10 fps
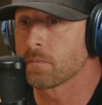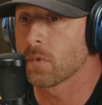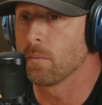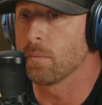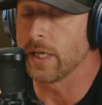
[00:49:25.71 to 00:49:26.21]

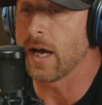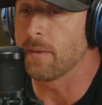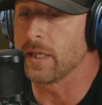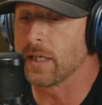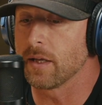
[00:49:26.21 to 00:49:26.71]
But yeah,
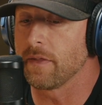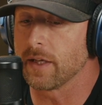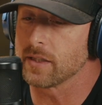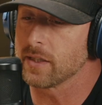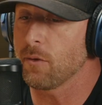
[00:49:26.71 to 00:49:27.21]
I mean,
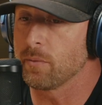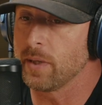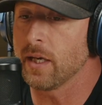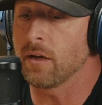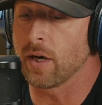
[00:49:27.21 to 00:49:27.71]
because that would
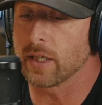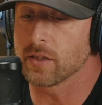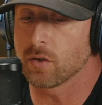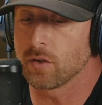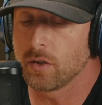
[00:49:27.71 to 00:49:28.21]
be it, right?
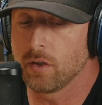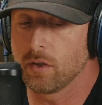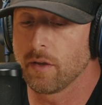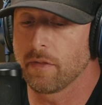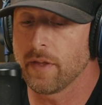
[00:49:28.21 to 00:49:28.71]
Because
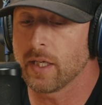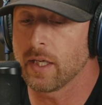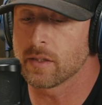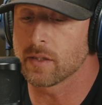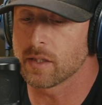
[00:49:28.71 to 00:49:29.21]
the thing
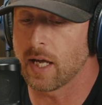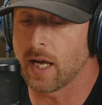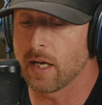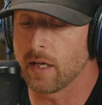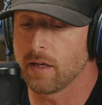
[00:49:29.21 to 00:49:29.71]
is
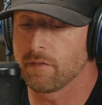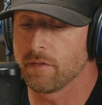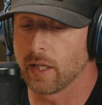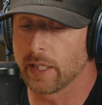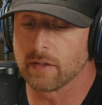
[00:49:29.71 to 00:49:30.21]
that if
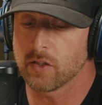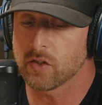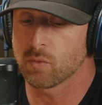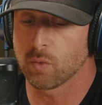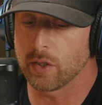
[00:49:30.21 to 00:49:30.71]
like
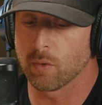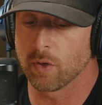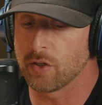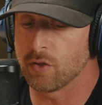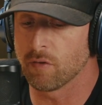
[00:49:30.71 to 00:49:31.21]
this is what you
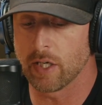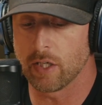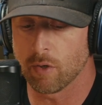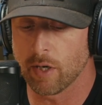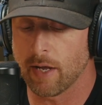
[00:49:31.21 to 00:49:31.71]
want to do, right?
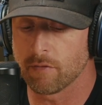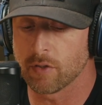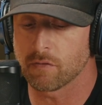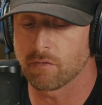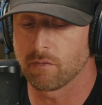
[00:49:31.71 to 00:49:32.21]
You want to have
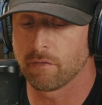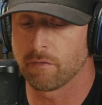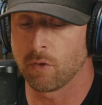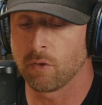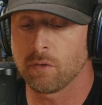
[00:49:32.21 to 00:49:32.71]
this
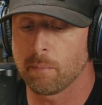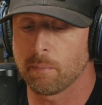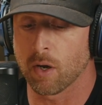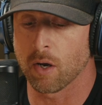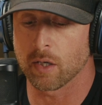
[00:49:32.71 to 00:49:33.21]
full
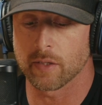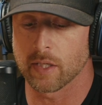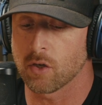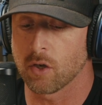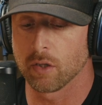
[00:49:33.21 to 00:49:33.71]
park
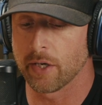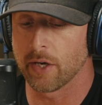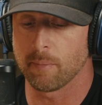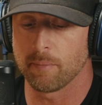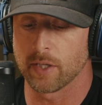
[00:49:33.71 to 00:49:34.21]
that's all lit
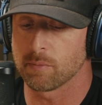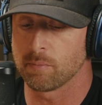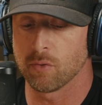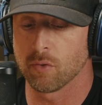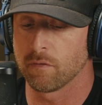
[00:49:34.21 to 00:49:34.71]
up, that's
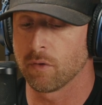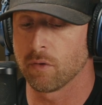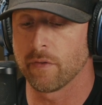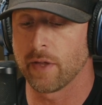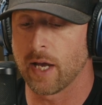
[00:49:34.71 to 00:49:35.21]

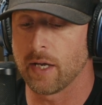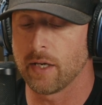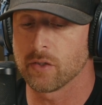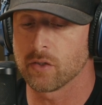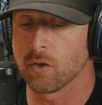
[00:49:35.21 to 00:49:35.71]
beautiful, that
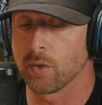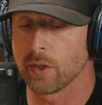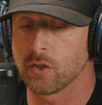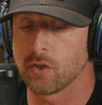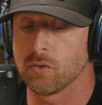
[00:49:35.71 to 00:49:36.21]
is
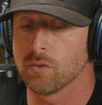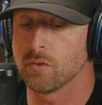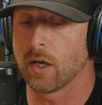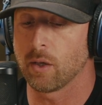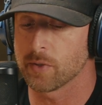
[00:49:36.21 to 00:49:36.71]
going
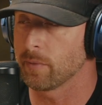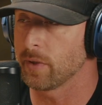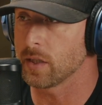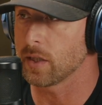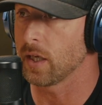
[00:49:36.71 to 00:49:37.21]
to help some of
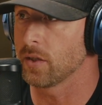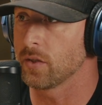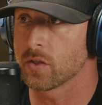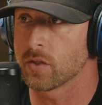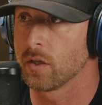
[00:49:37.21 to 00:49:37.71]
these
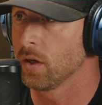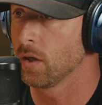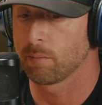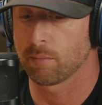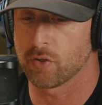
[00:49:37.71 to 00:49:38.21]
kids
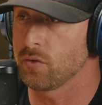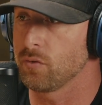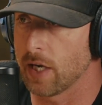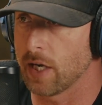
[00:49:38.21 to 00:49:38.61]
pursue that